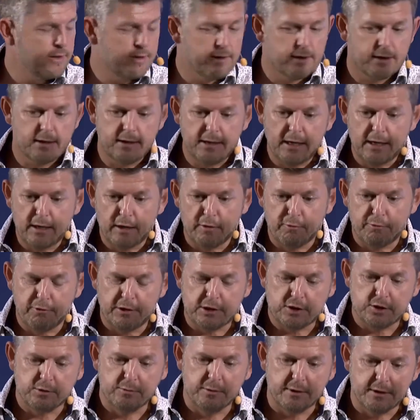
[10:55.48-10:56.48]
And the Canadian
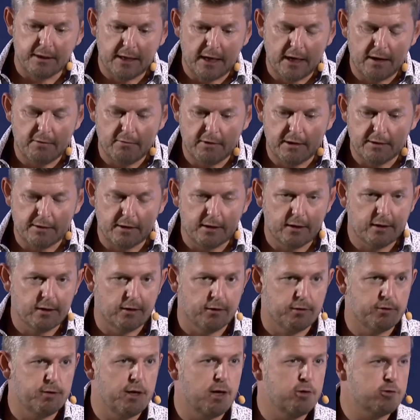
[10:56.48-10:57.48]
fishermen, they have, I think,
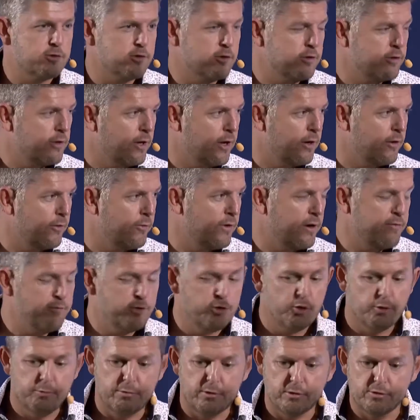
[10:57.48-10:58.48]
$1,000
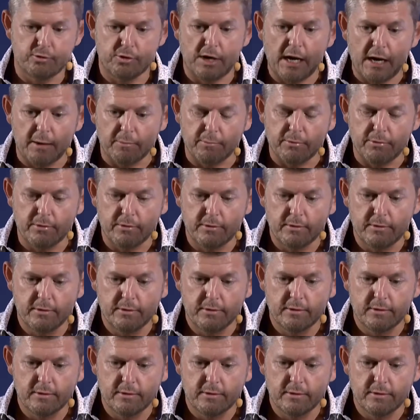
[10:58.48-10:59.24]
revenue per trap.